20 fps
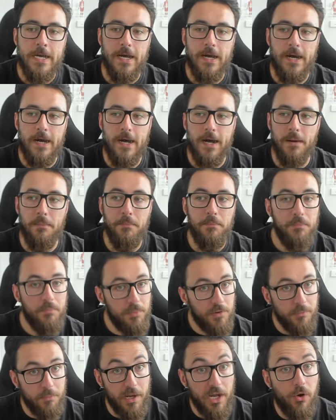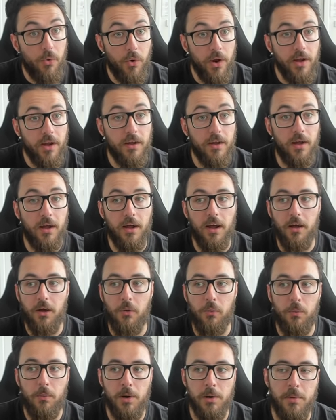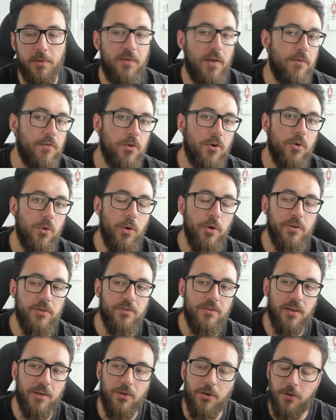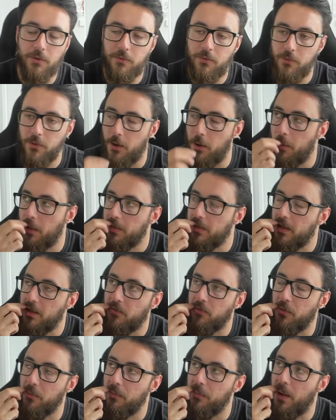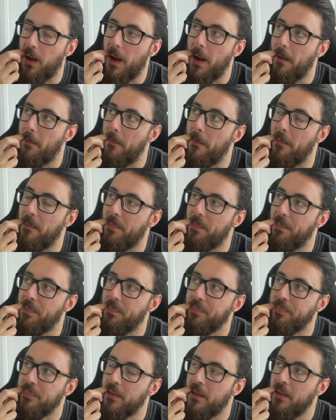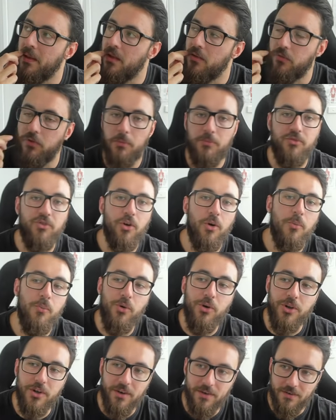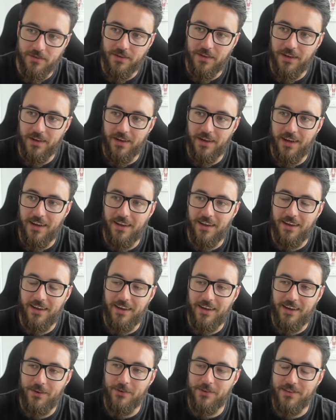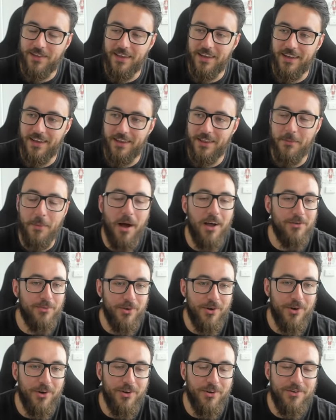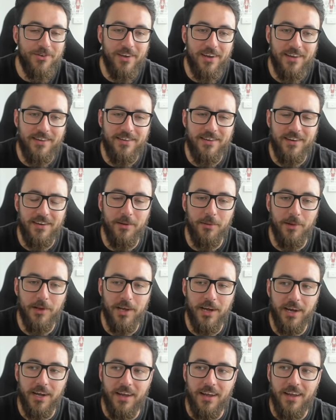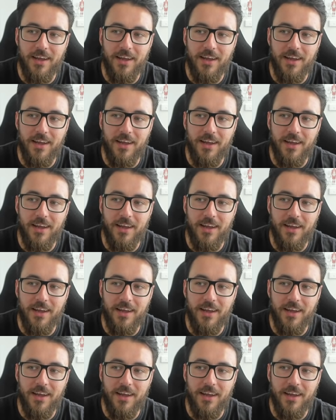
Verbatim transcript: Um, be quick. Uh, uh, uh, one of my favorite quotes I got from I think it's from um, from John Wooden. The, he was the the basketball coach NCAA.